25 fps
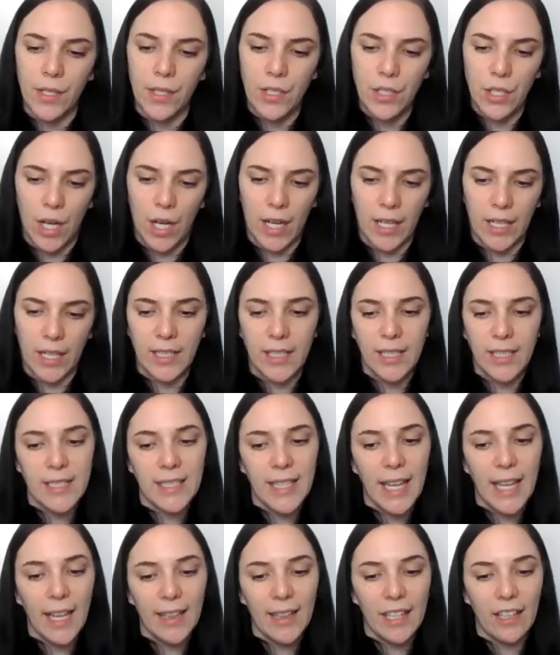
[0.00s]
Talking to
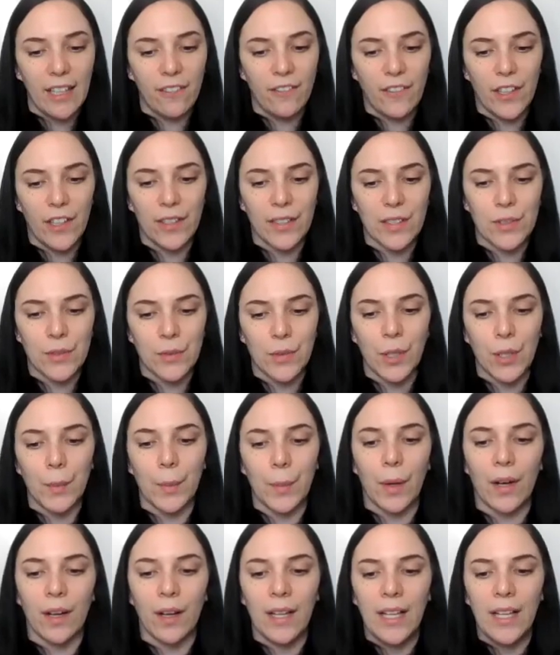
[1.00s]
Stanley feels
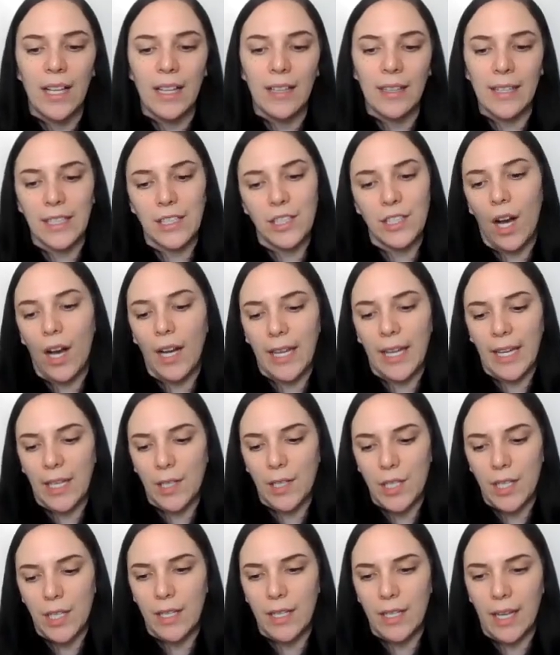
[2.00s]
normal, like talking
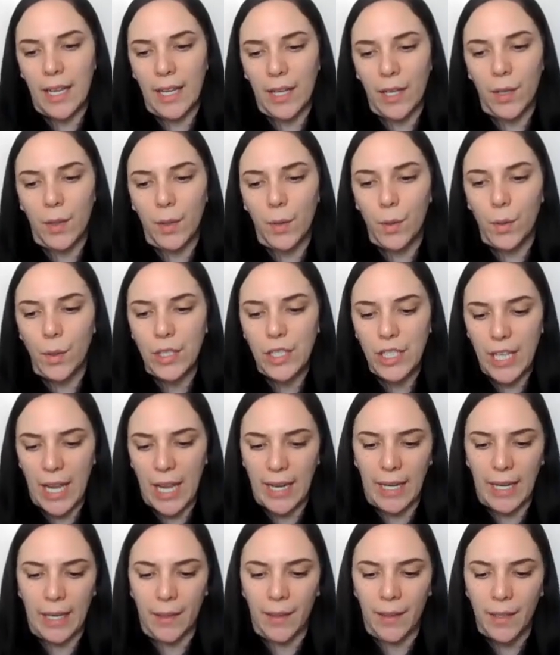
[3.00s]
to Nick or
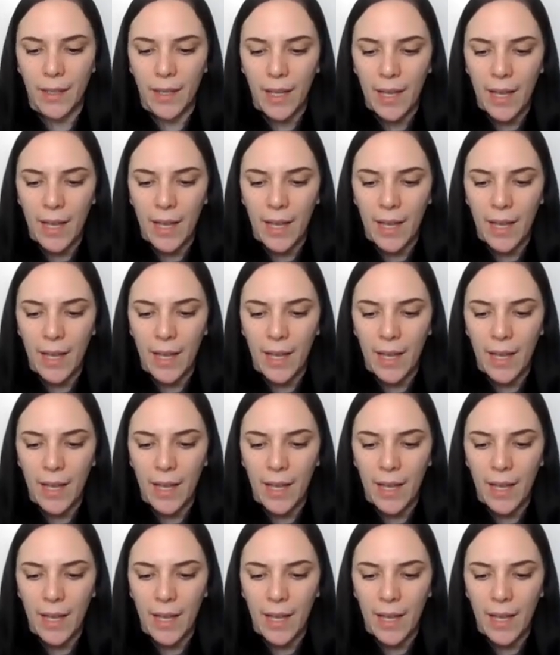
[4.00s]
Jenny.